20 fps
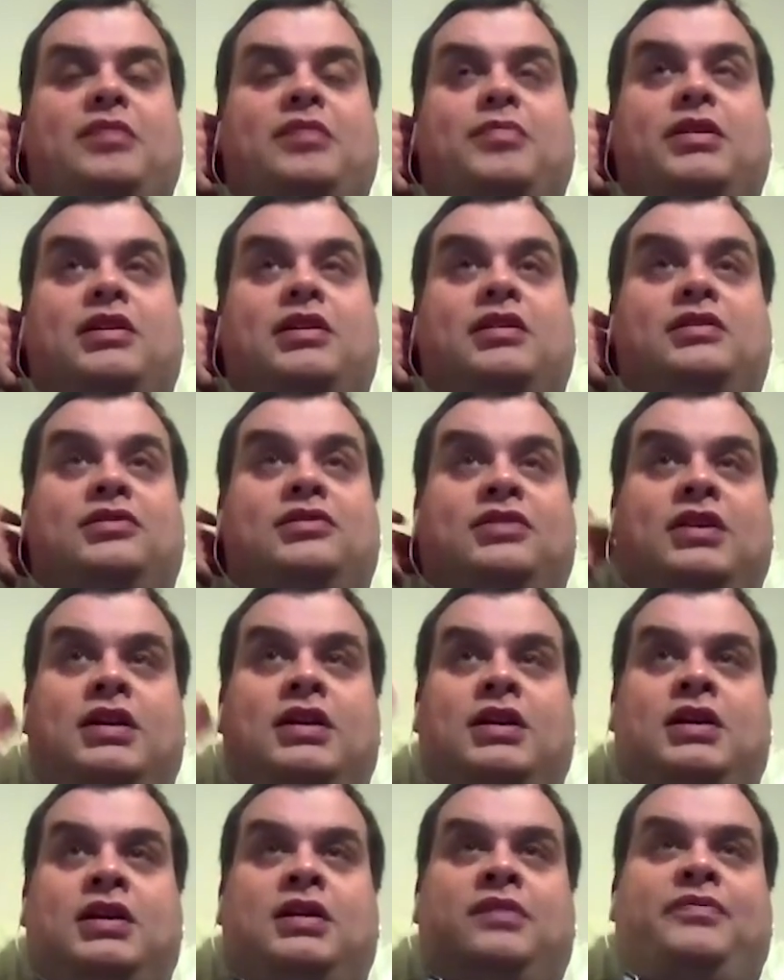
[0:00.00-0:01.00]
because
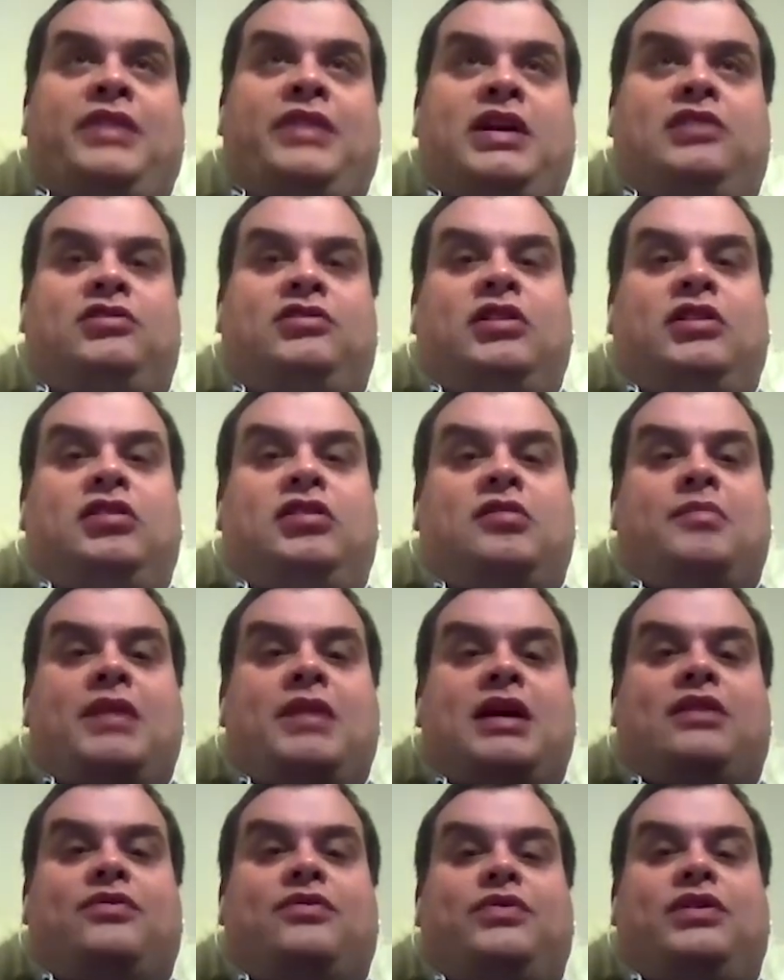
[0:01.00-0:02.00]
they started to
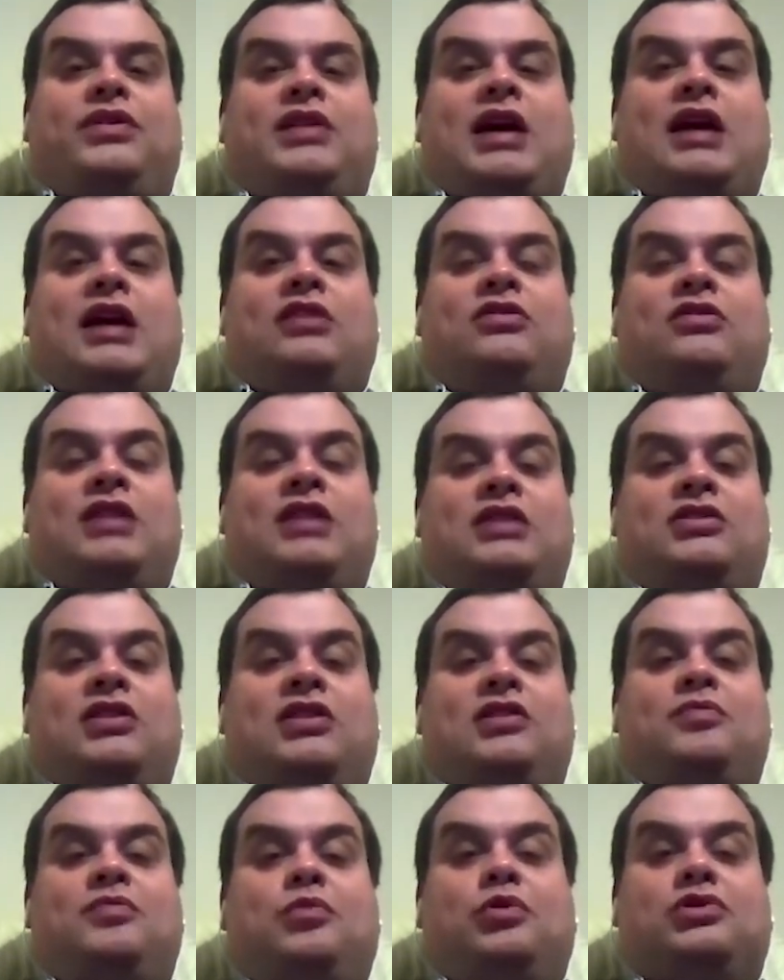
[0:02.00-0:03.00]
make the K series
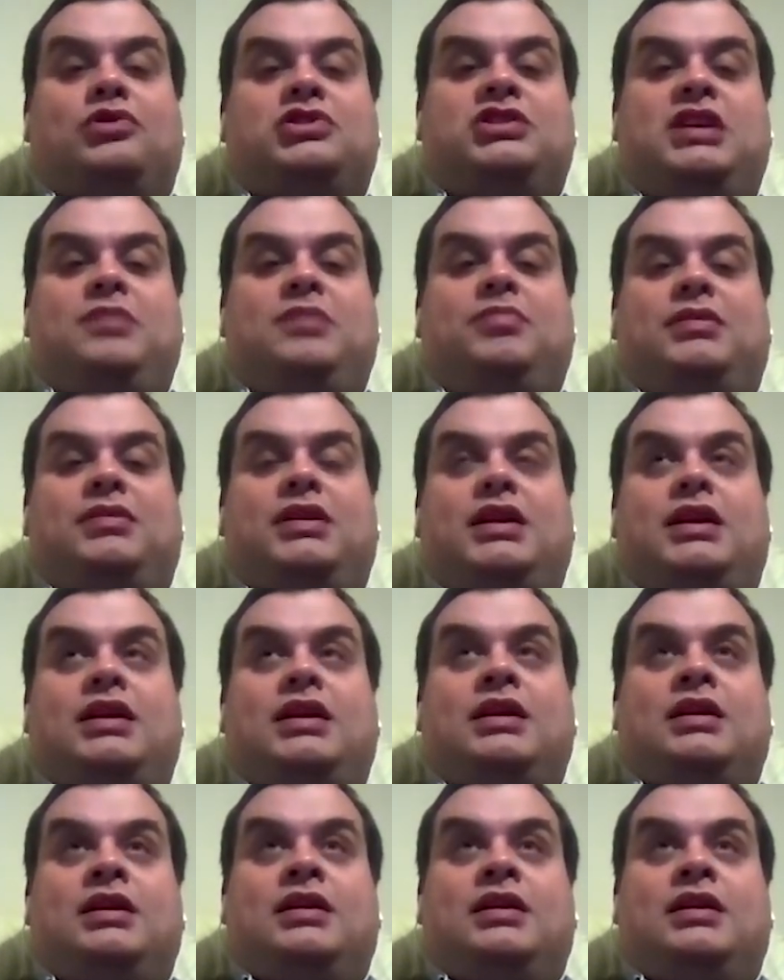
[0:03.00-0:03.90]
engines more cheaply